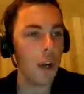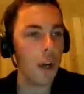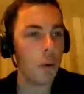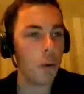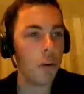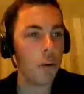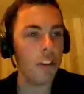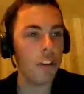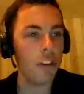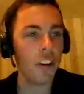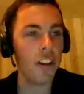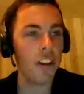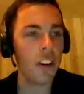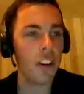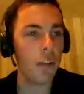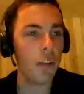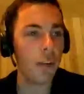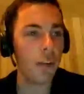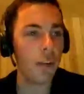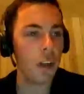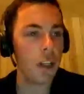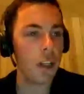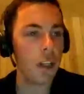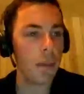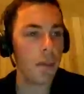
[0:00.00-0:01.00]
I would say
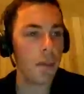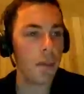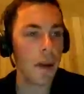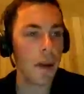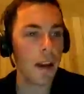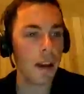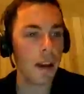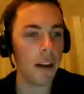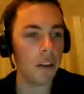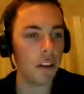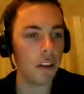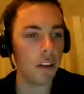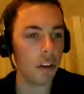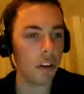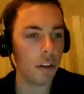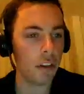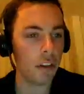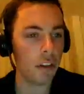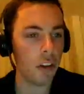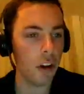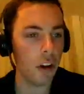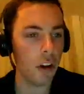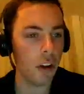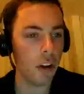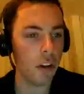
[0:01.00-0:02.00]
definitely Matt
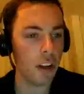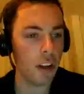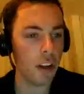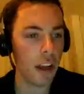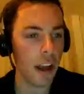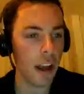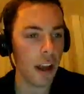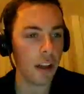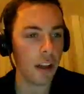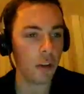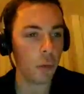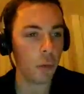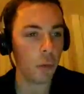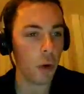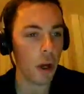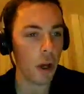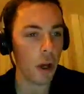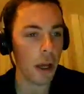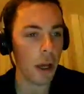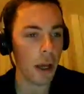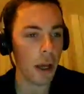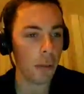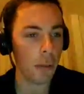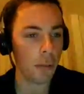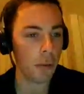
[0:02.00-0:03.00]
Johnson, Adam
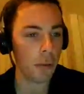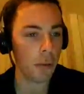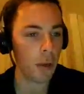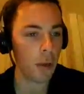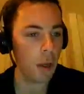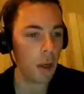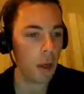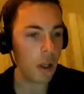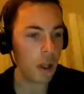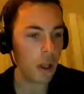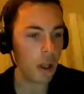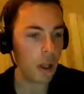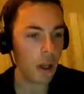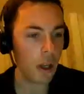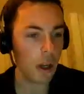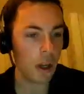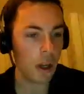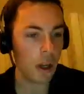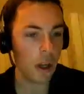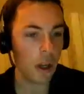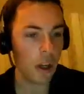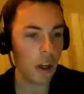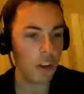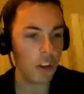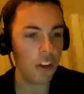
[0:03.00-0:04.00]
Webb,
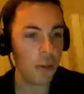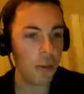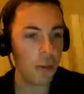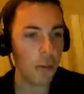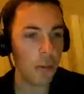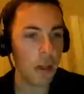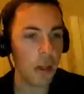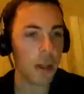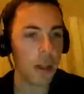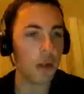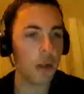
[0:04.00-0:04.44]
Kim